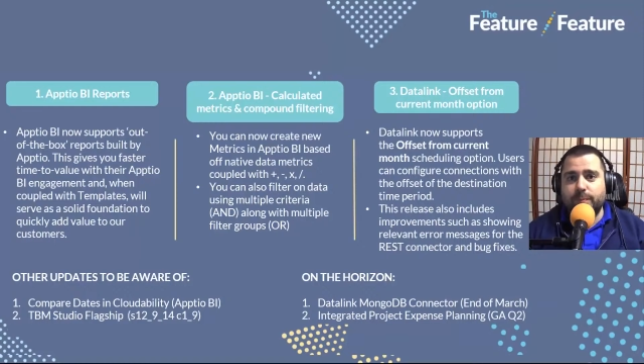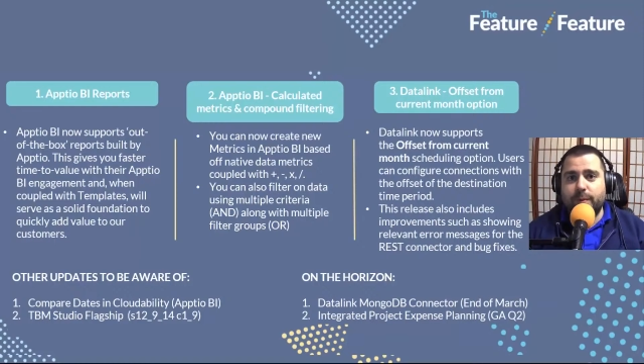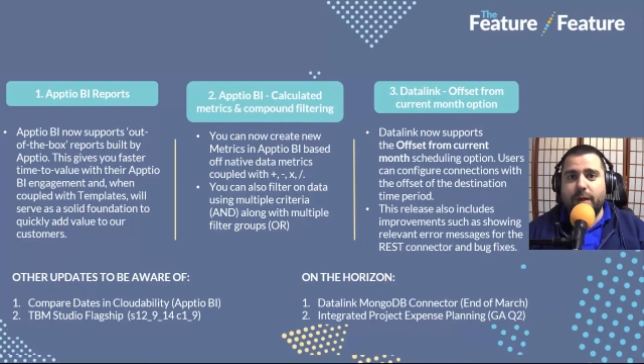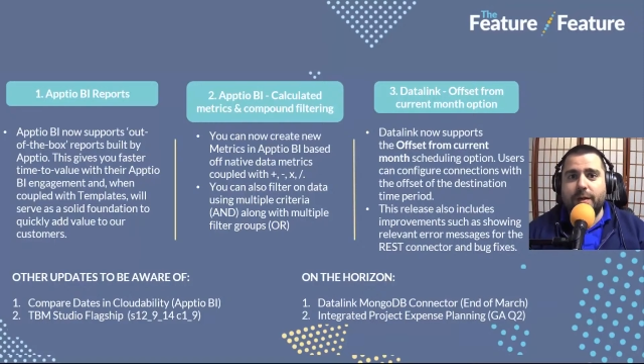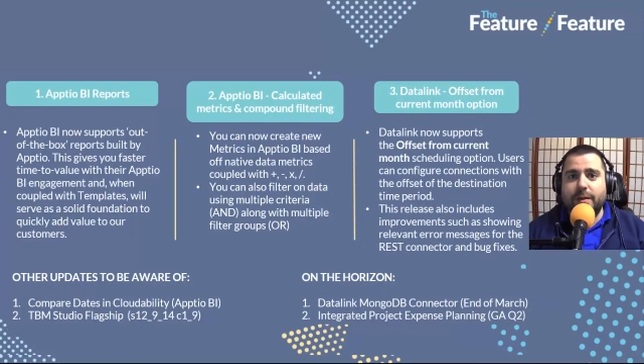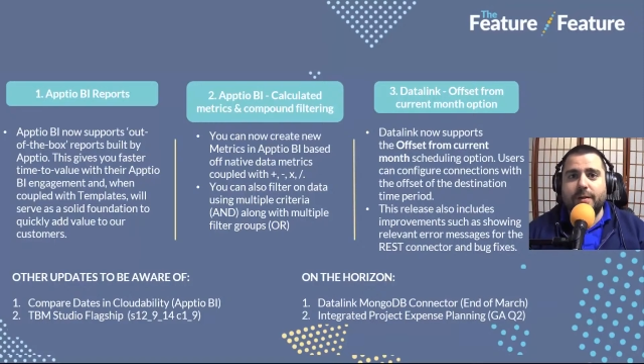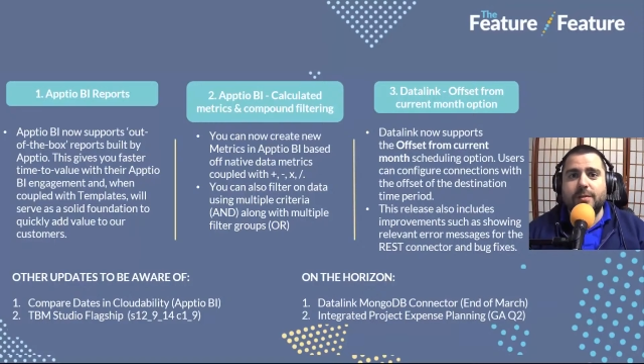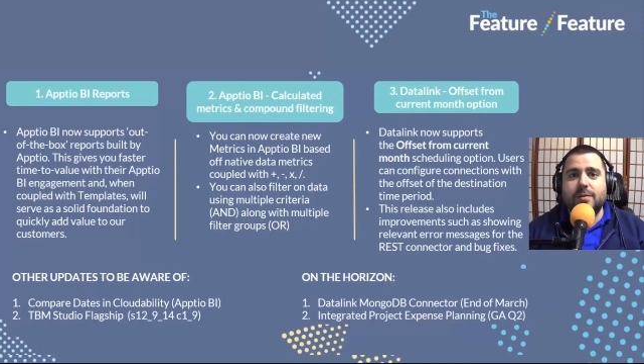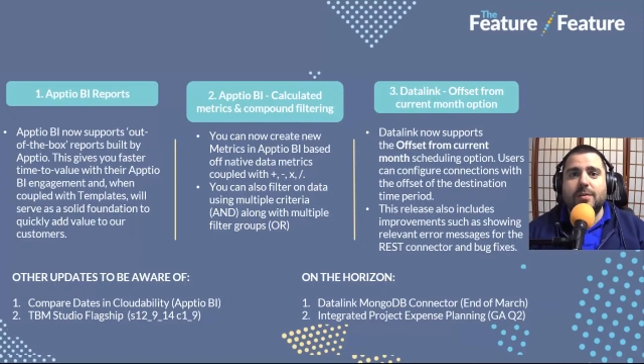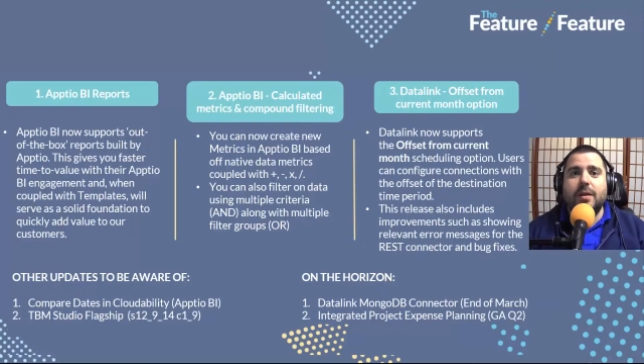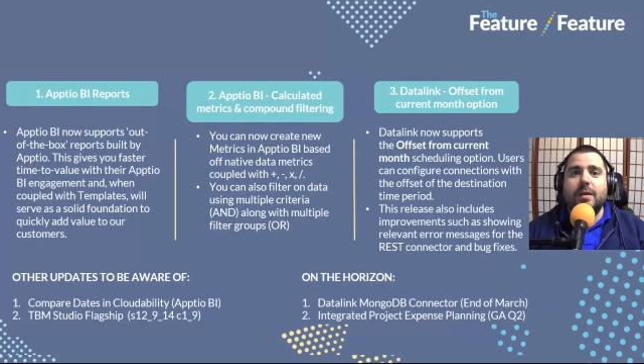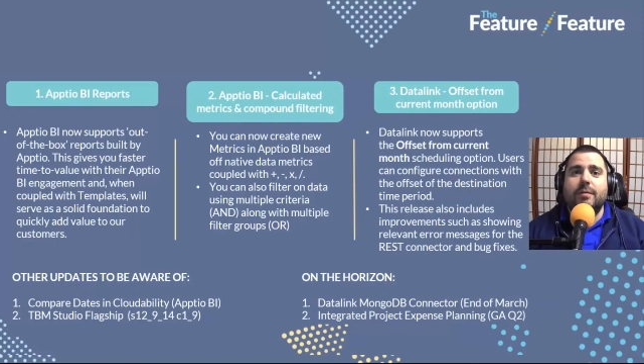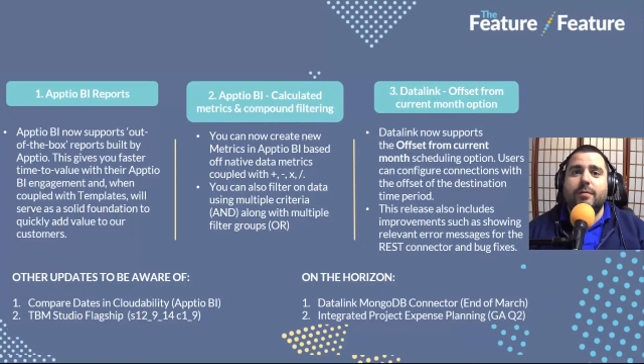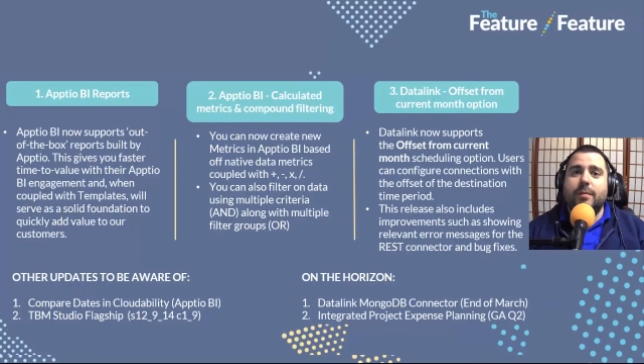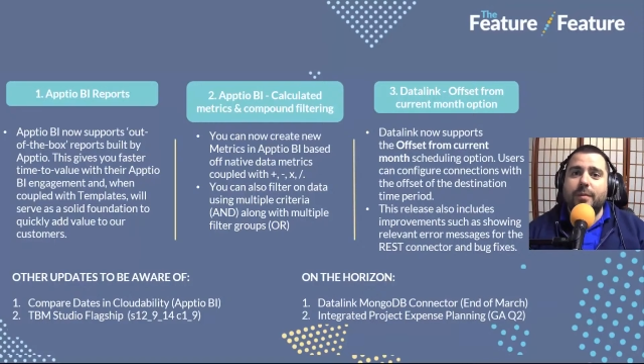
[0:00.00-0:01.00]
products
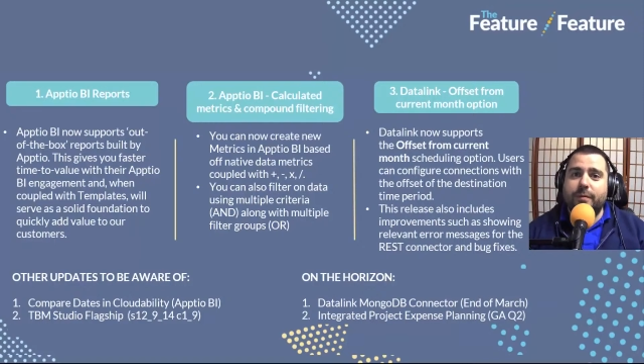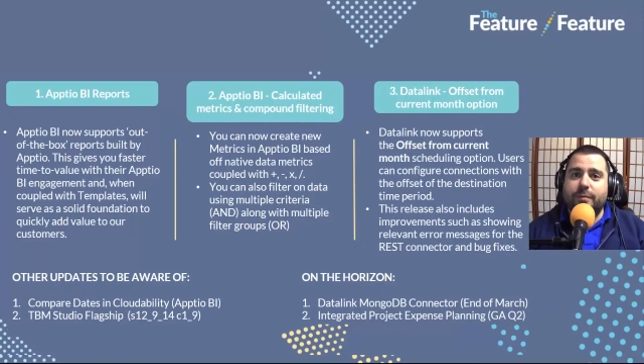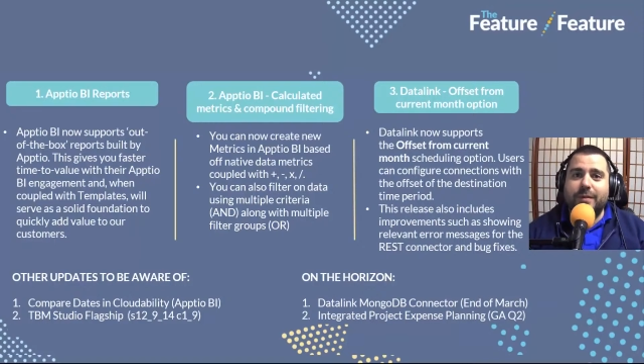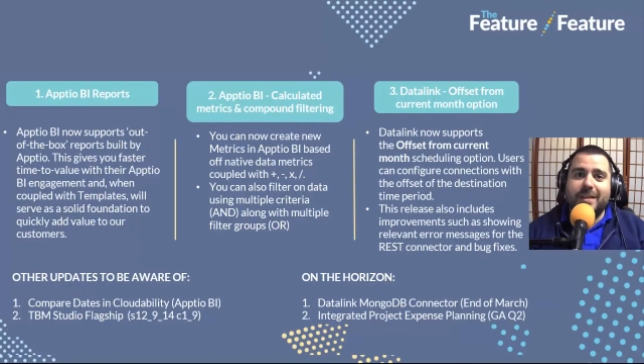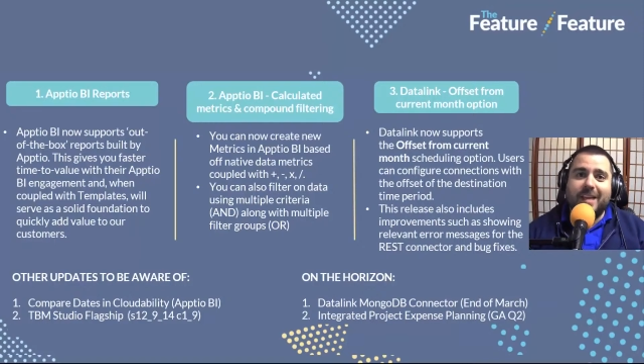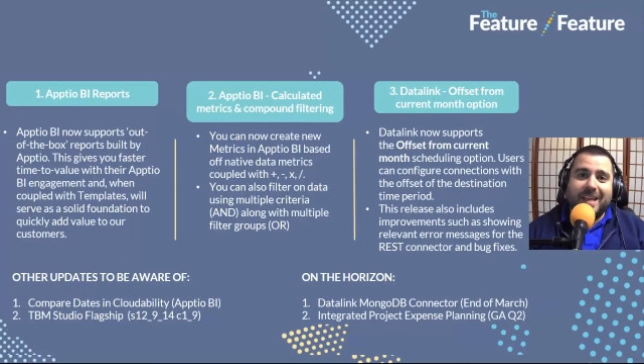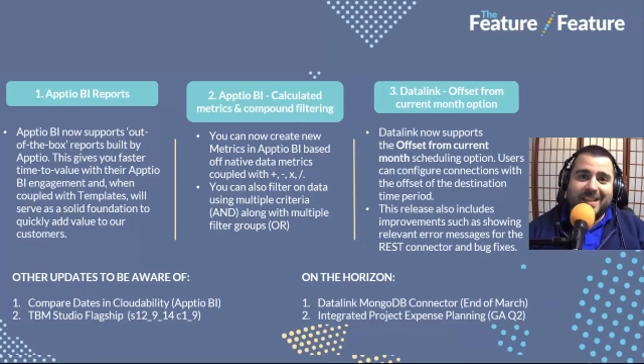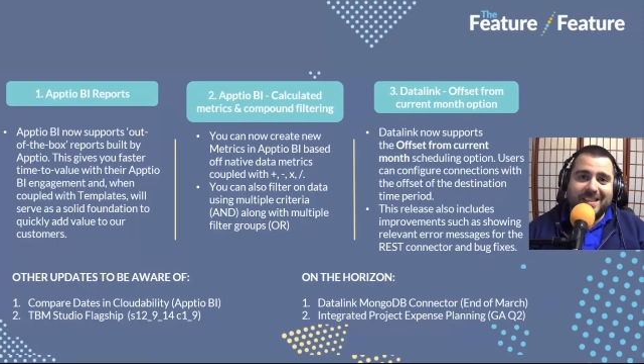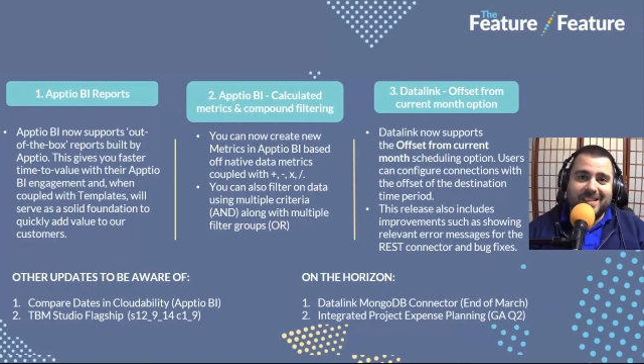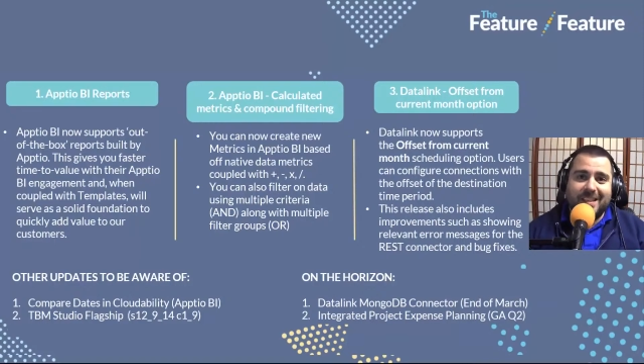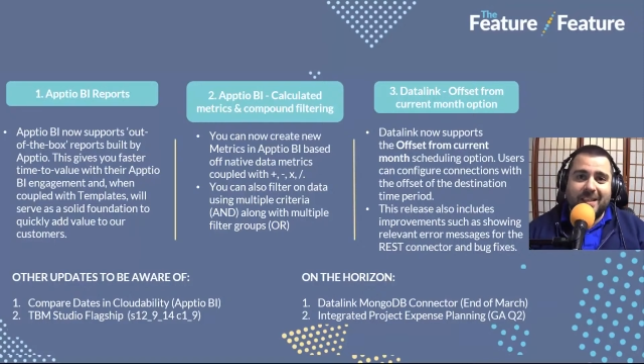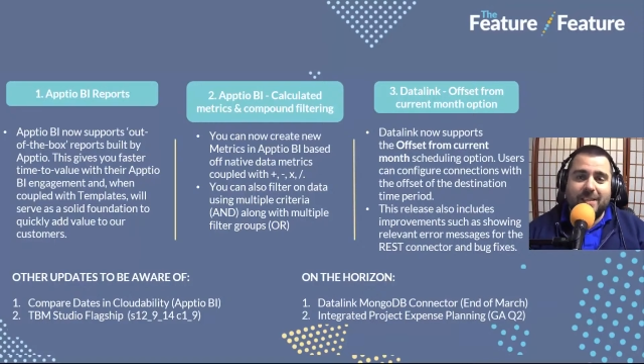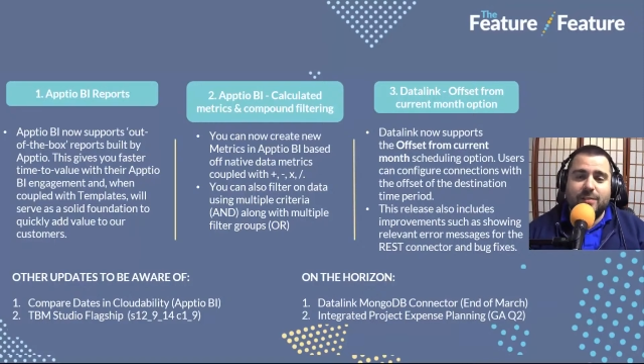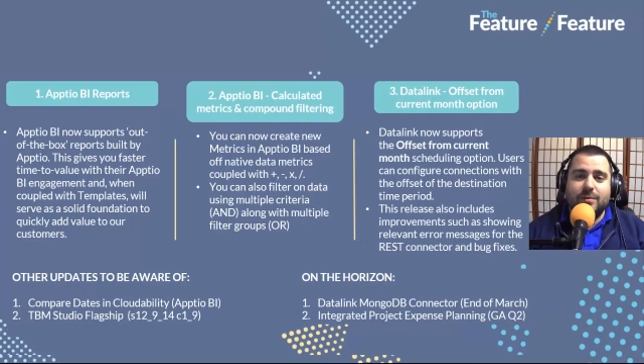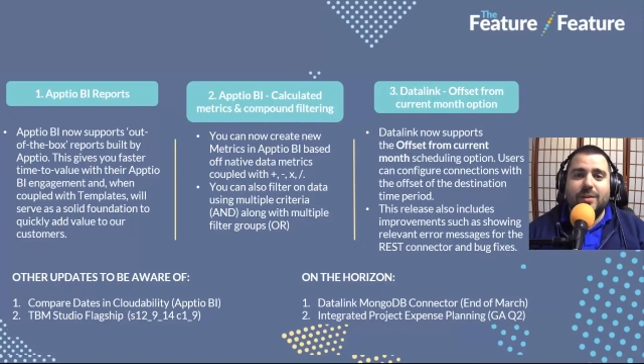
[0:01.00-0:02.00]
from different data
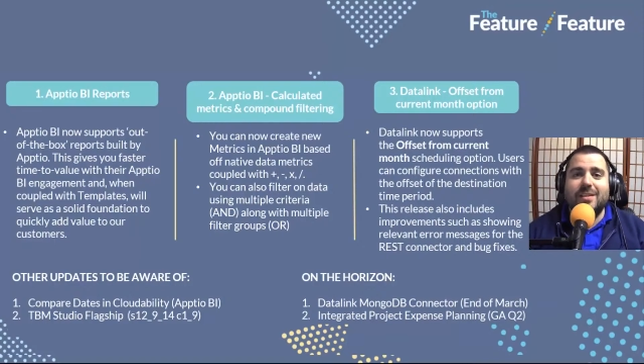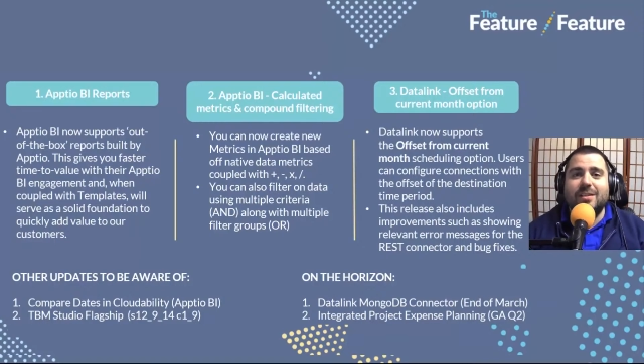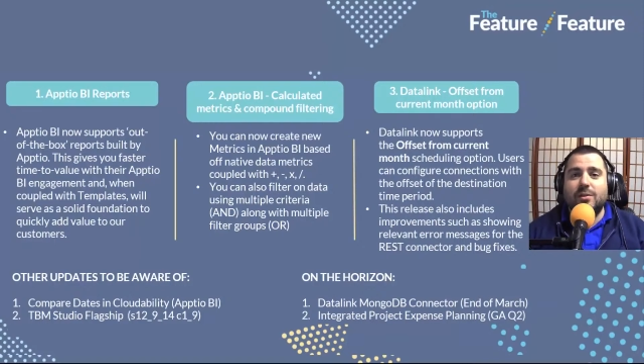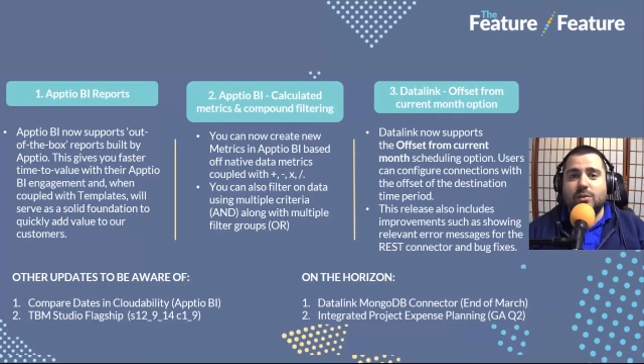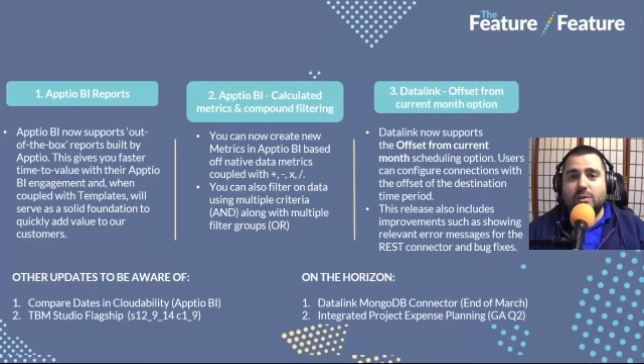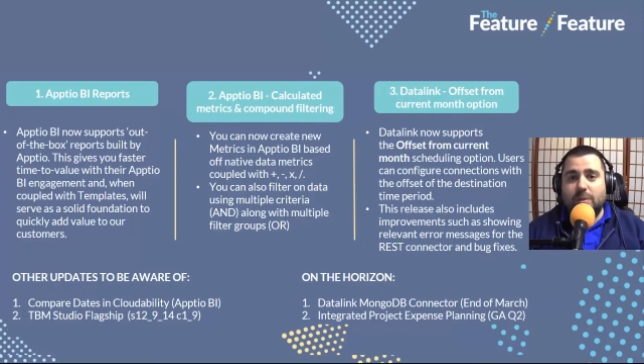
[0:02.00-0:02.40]
sets, right, and